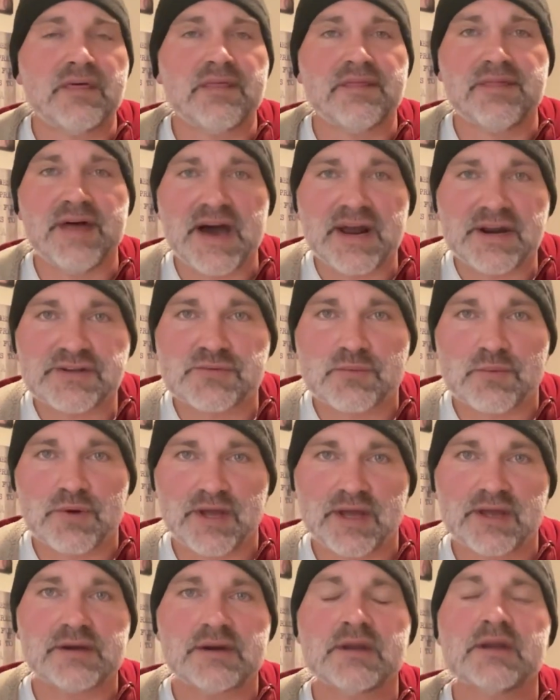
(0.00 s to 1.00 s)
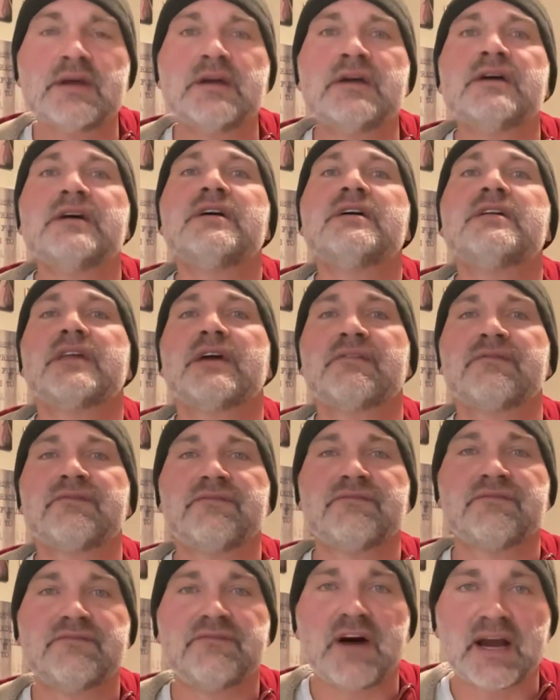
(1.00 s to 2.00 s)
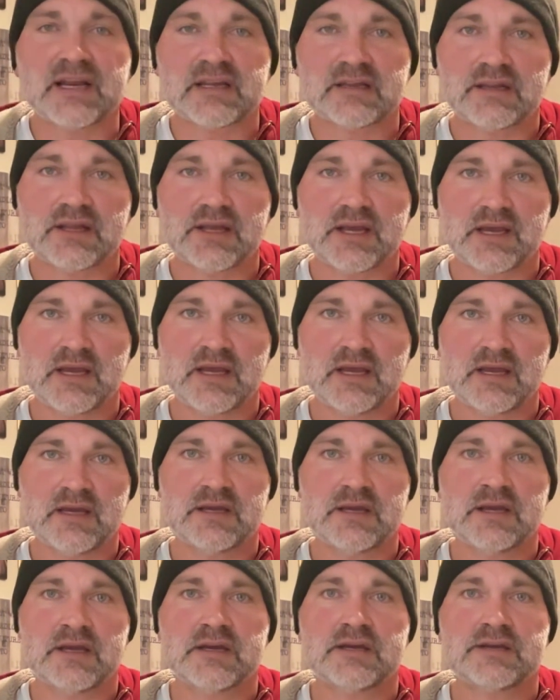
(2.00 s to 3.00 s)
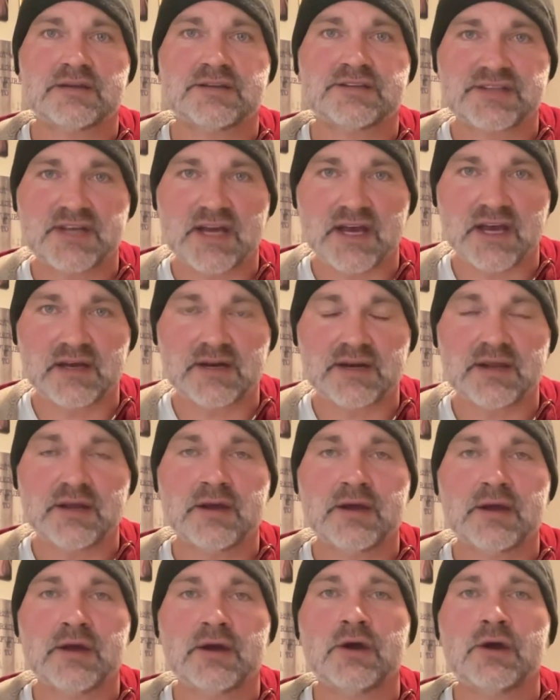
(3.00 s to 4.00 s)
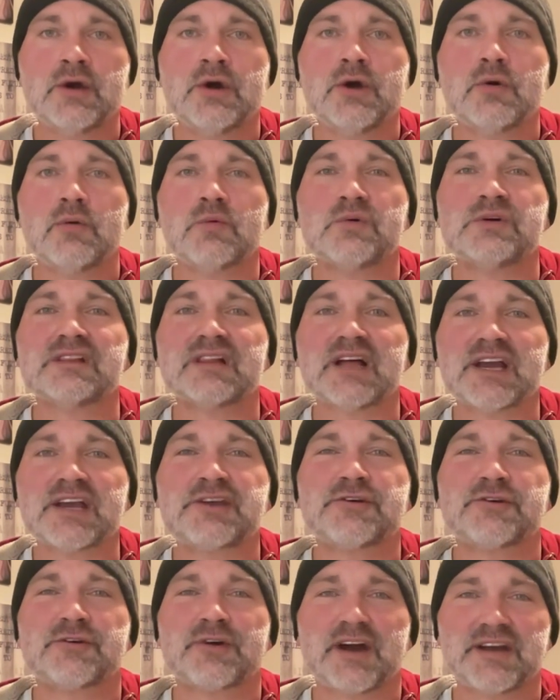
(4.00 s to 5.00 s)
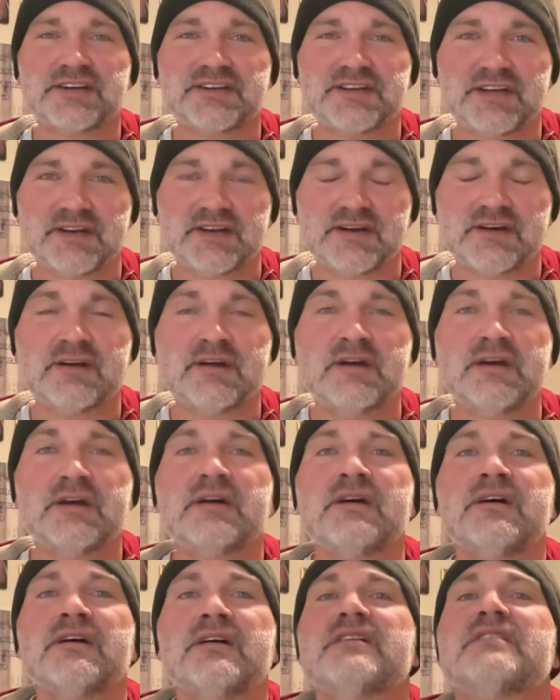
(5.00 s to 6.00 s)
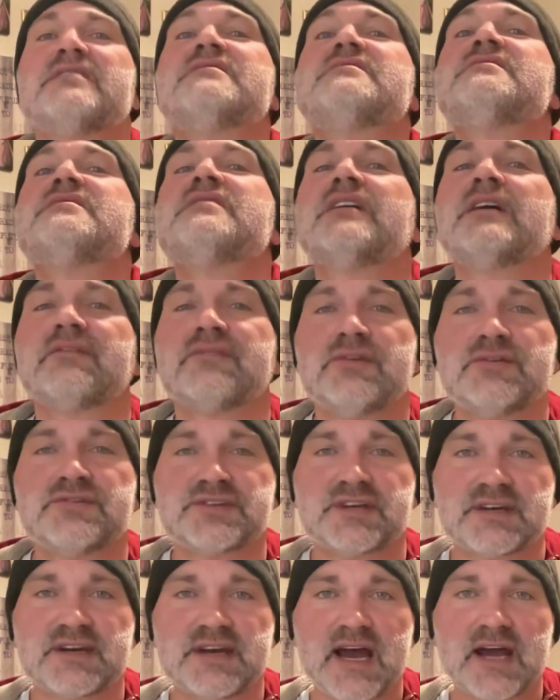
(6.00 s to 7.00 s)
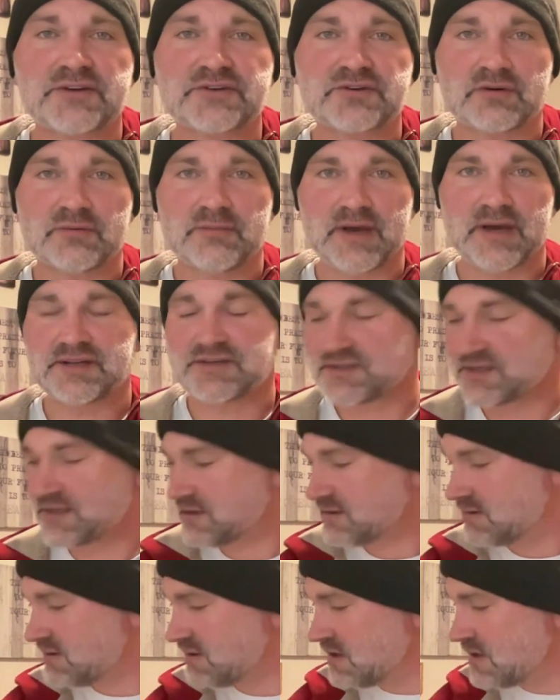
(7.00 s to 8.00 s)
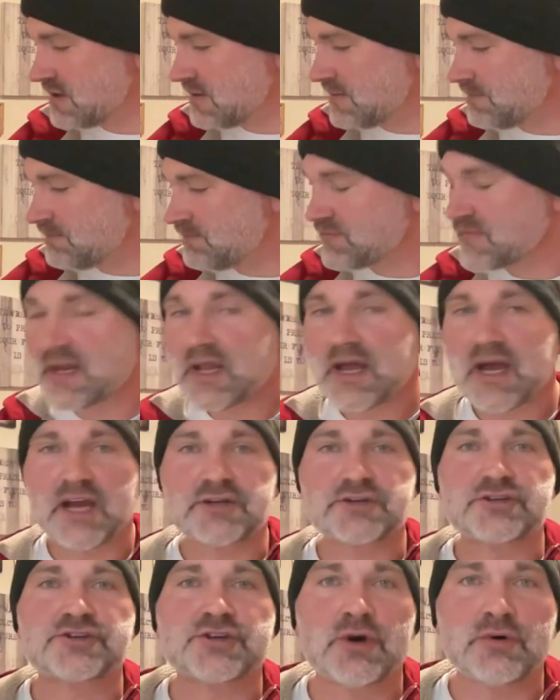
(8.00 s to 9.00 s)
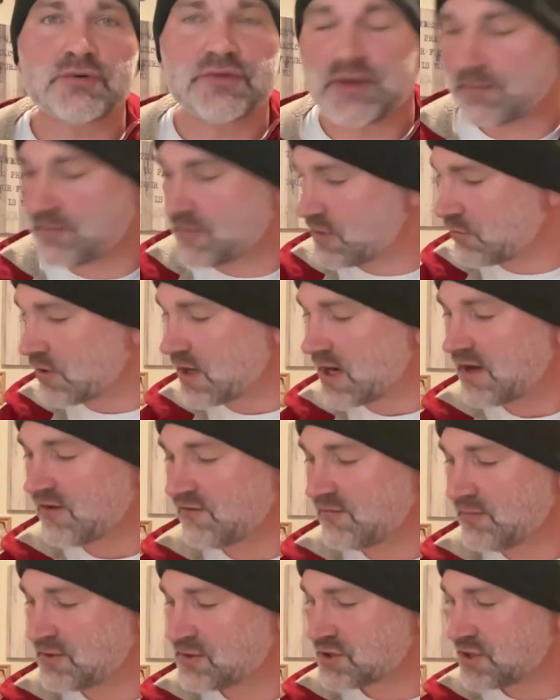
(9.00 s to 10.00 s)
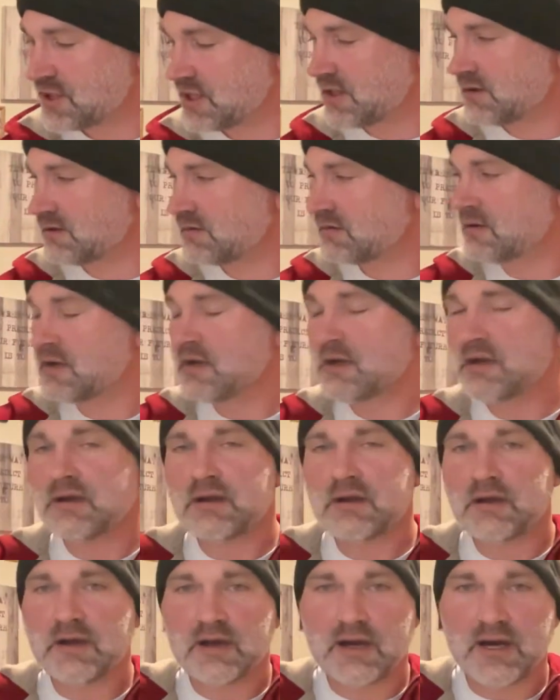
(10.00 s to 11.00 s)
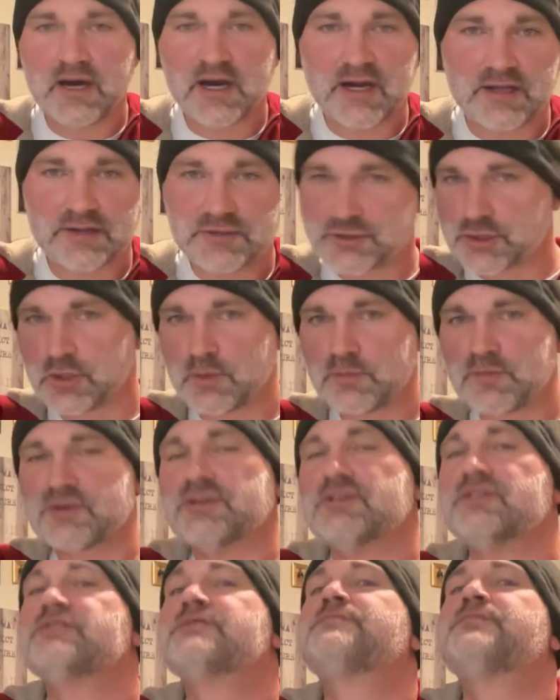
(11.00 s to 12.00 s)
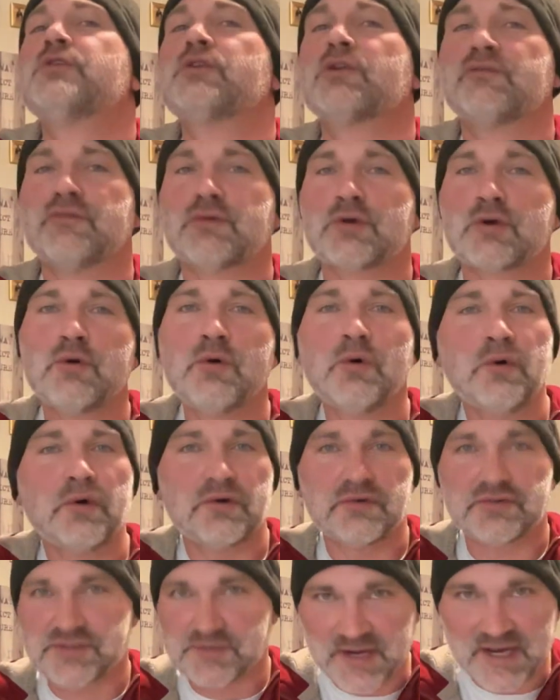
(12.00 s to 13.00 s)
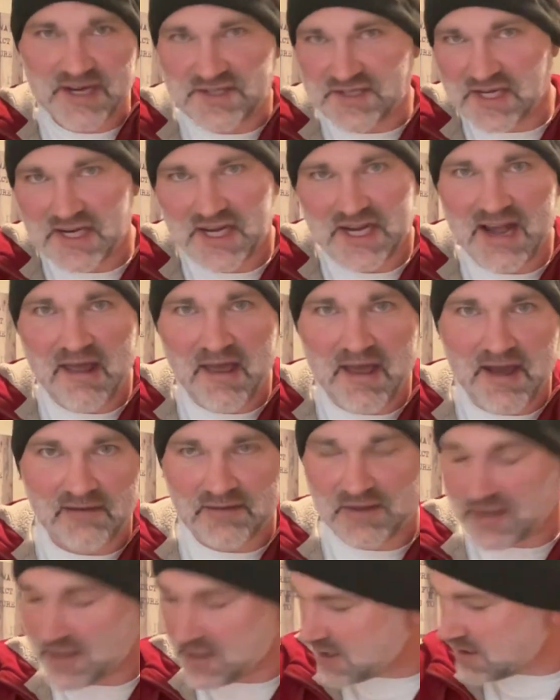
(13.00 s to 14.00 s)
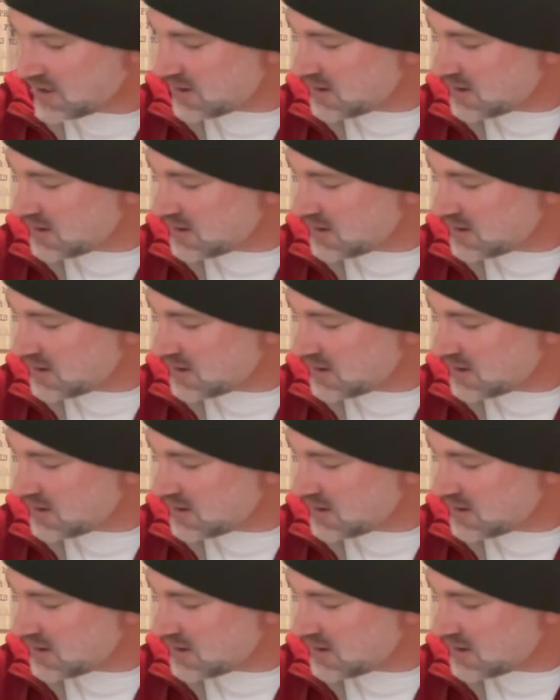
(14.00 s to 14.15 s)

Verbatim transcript: That is when they finally said, we like your idea of using natural medicine. I showed them the Rife machine. I didn't show them these beautiful coils because I didn't have it yet,